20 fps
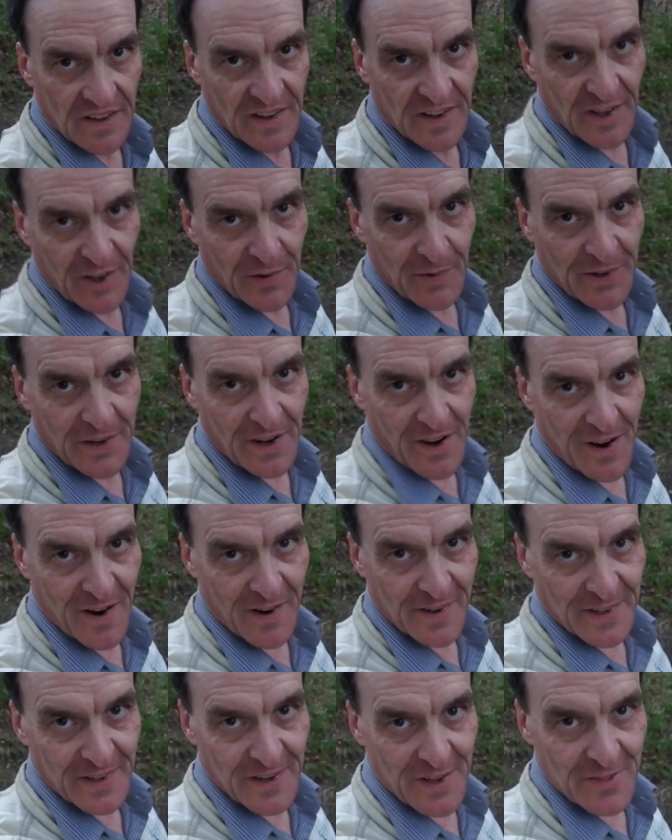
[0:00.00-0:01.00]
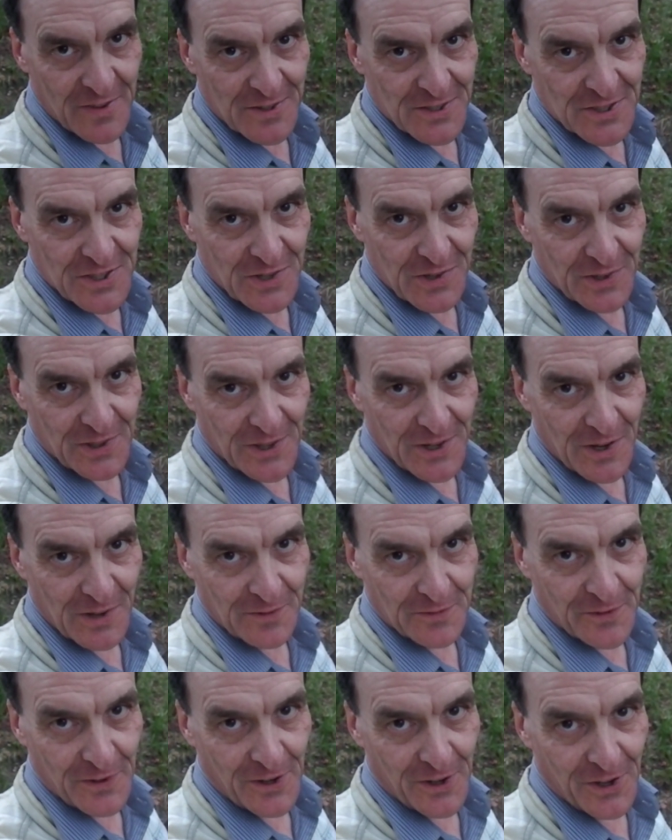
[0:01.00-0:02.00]
Here we are at another sewer
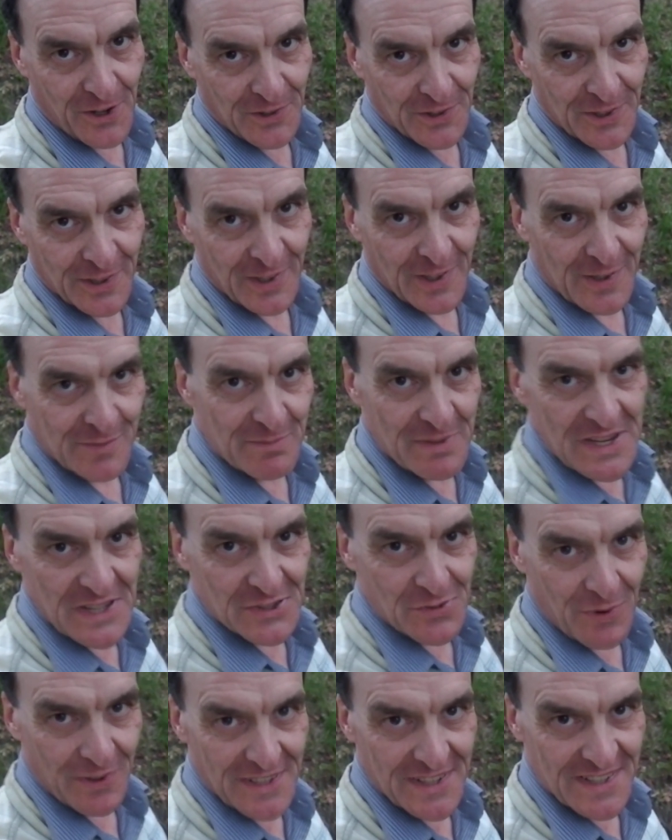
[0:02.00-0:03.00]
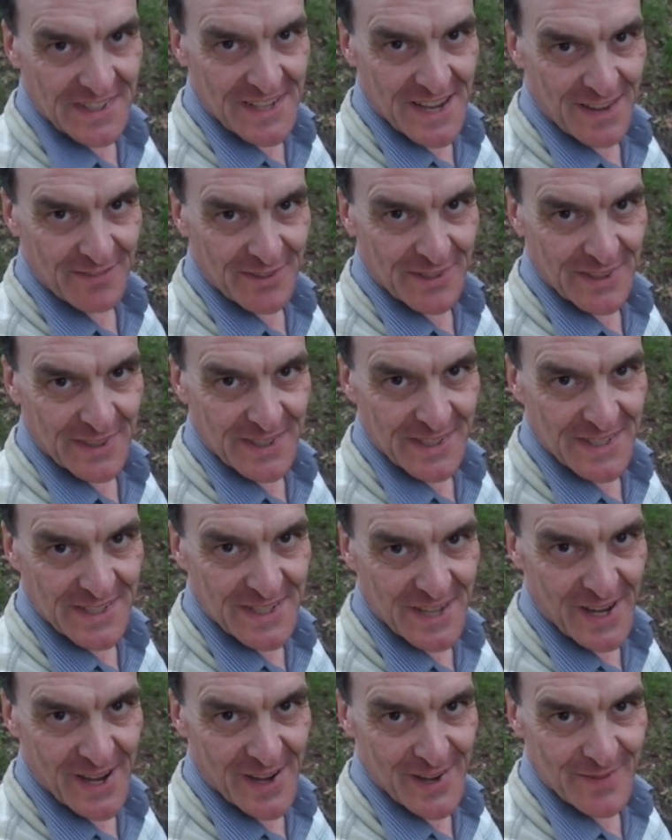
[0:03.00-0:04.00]
outfall, B27 this
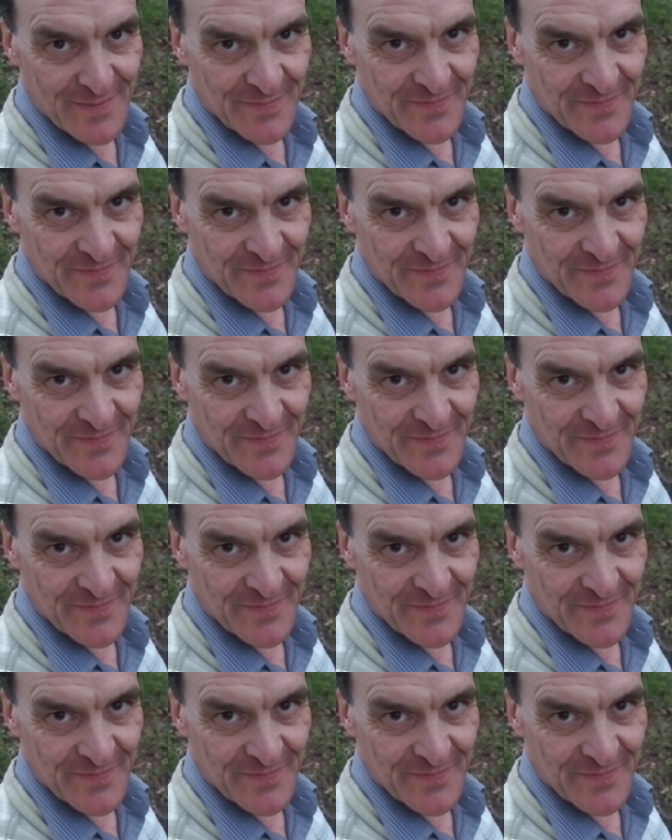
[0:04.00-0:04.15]
time.